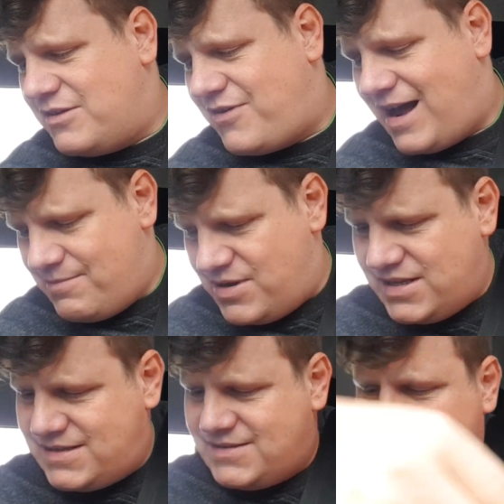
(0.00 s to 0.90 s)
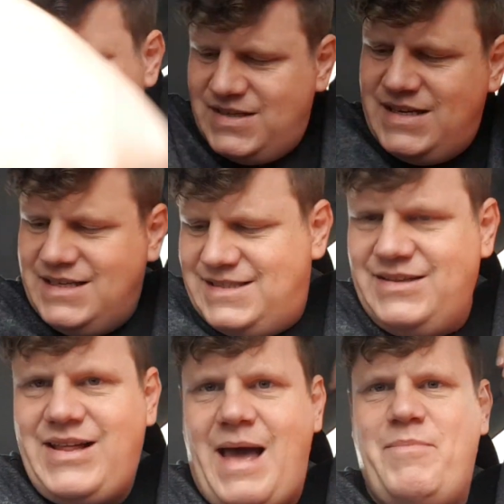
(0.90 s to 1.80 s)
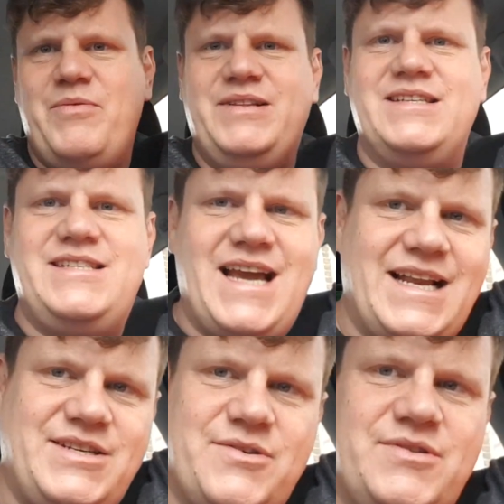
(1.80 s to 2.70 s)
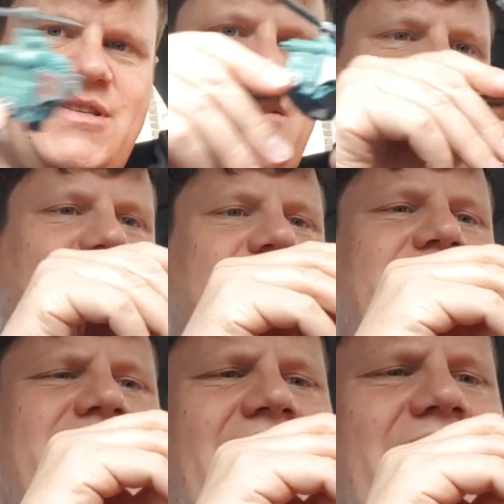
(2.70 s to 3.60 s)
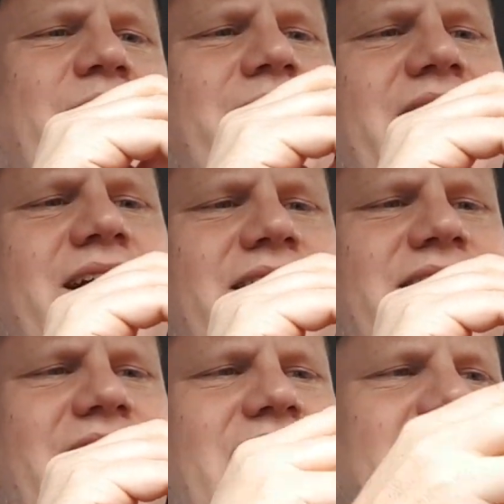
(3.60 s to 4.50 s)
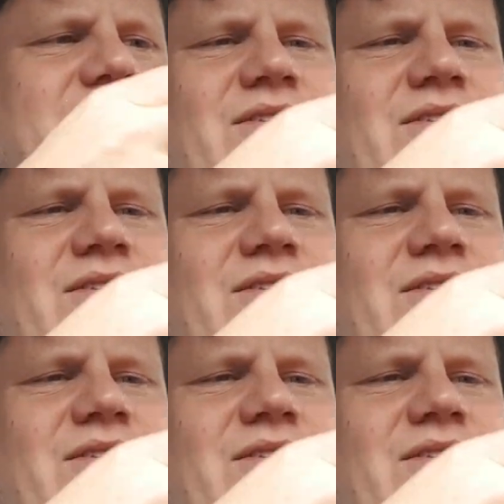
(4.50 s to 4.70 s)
find, but still happy with the G.I. Joe stuff. I know they got in a lot of